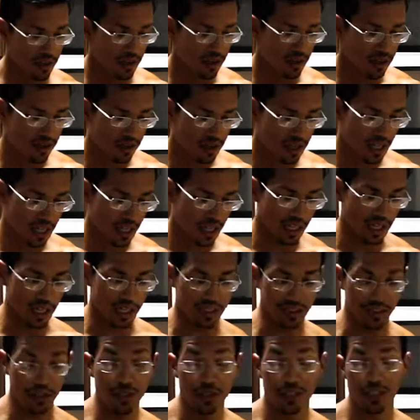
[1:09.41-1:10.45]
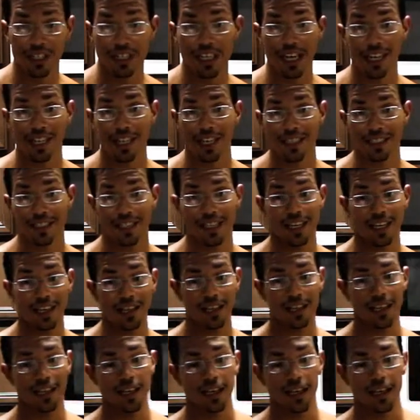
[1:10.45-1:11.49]
Usually I like to get
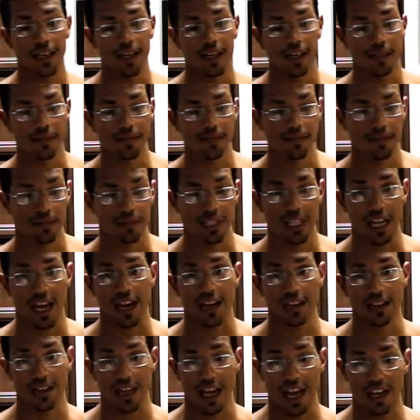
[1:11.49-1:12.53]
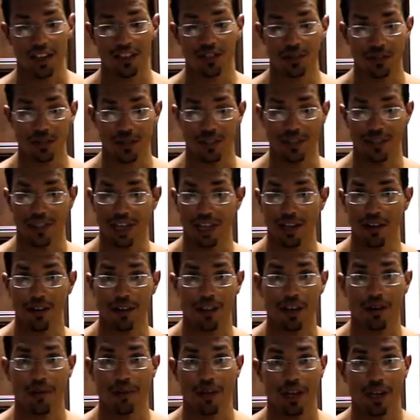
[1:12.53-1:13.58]
the actual container
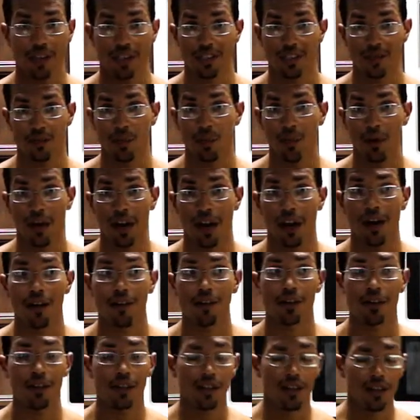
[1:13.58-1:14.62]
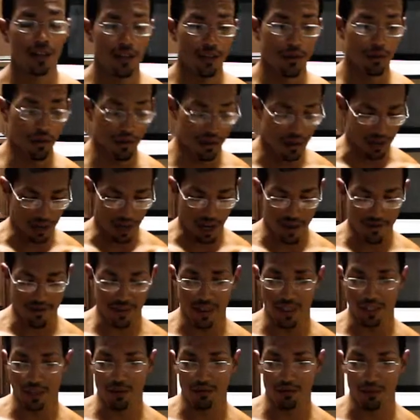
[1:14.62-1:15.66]
that I could just pour it out without
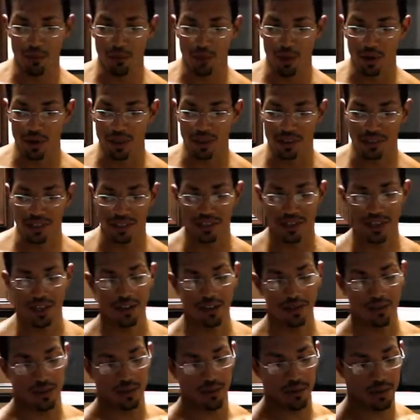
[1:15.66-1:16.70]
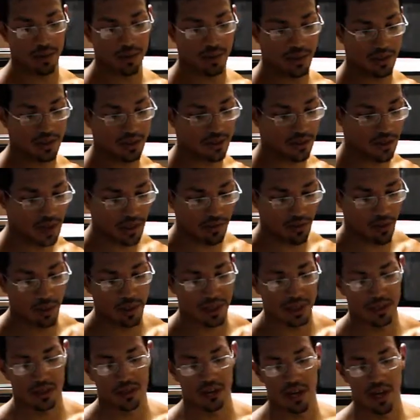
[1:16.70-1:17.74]
having to rip all these containers open and have a
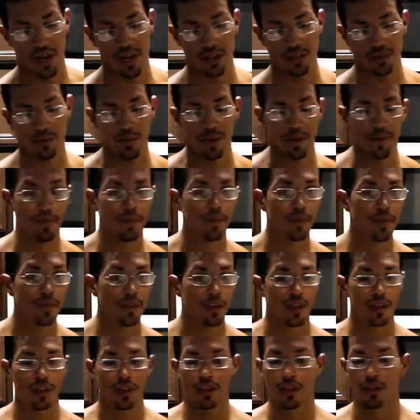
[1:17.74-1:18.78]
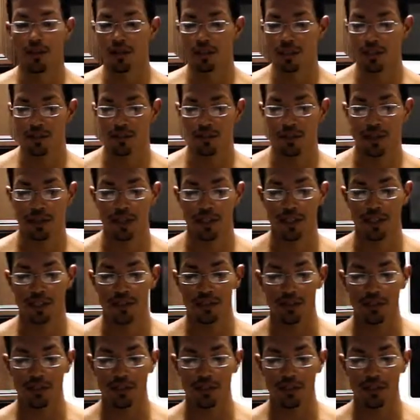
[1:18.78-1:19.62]
bunch of trash, but it is what it is.